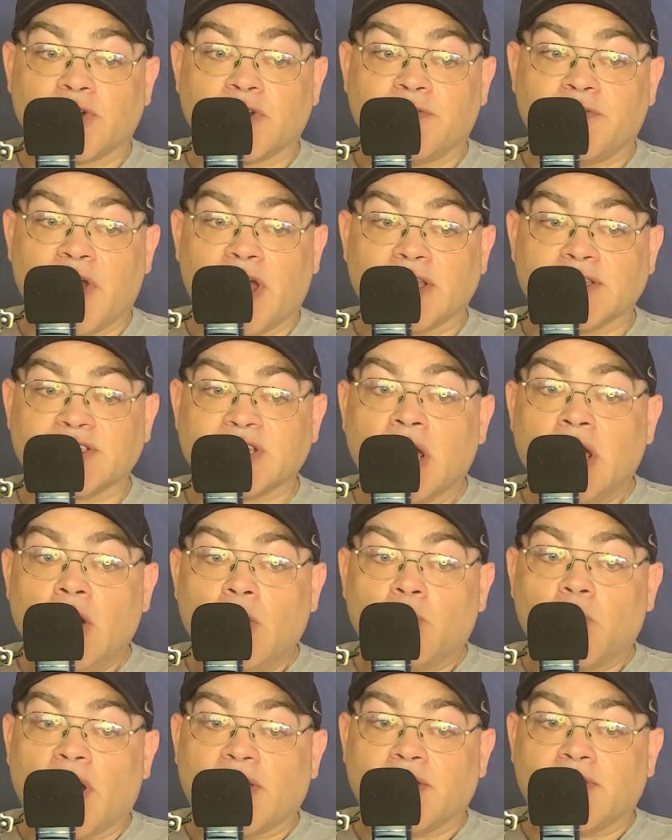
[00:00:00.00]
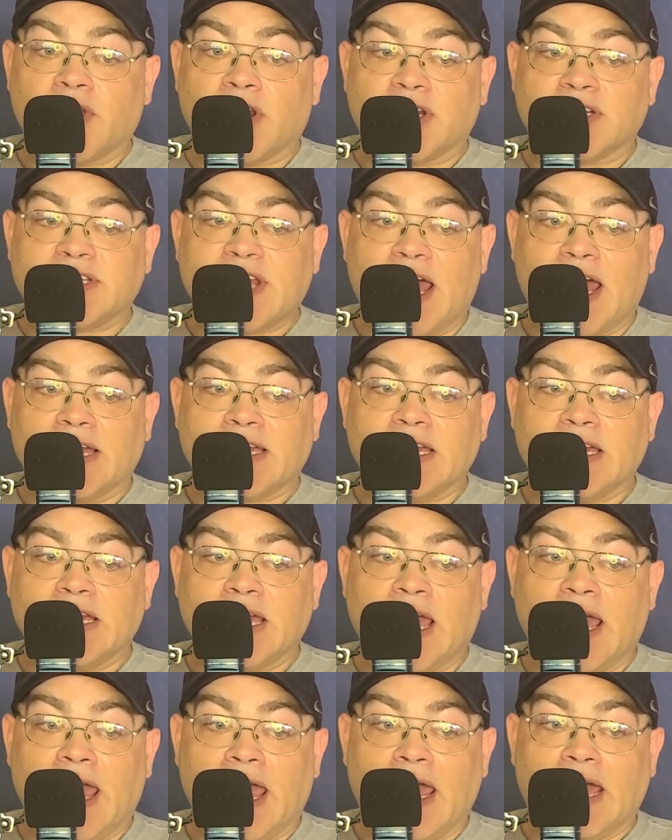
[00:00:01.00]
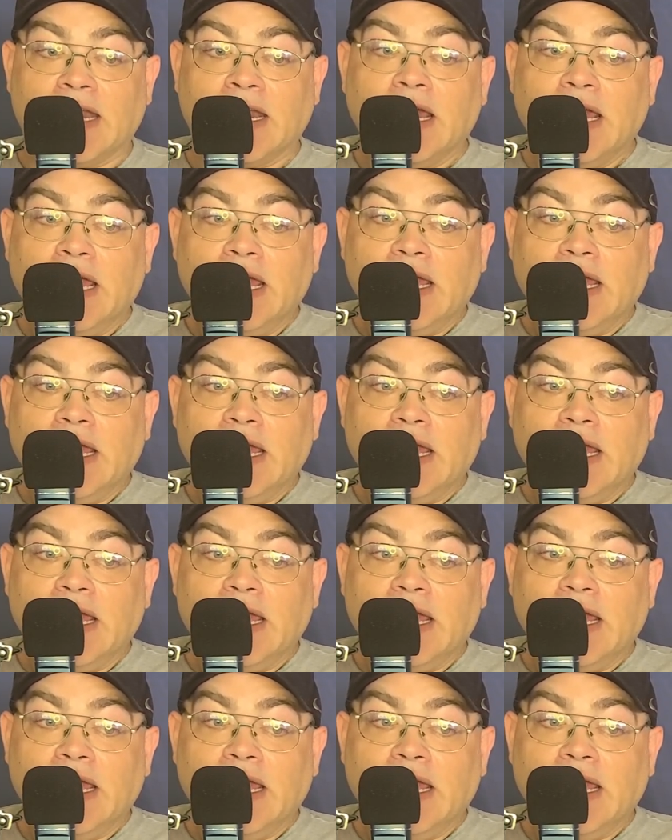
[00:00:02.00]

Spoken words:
defense rather than attacking, and